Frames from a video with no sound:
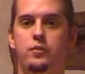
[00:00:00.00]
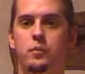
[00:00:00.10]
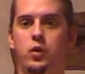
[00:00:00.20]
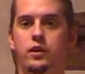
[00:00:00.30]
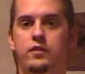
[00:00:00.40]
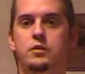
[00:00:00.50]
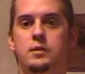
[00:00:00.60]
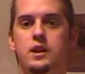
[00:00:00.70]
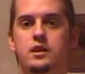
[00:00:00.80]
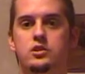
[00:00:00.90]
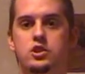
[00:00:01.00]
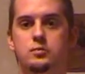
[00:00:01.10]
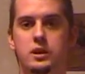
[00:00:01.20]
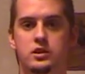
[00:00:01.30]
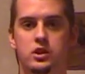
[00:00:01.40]
Both have to be. It's just
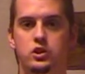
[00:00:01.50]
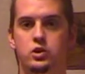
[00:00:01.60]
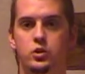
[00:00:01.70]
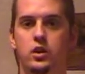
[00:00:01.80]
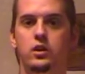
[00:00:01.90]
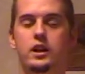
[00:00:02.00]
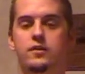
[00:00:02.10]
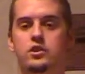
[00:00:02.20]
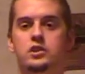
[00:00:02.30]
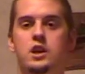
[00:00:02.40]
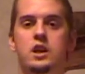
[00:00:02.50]
basically two little levers.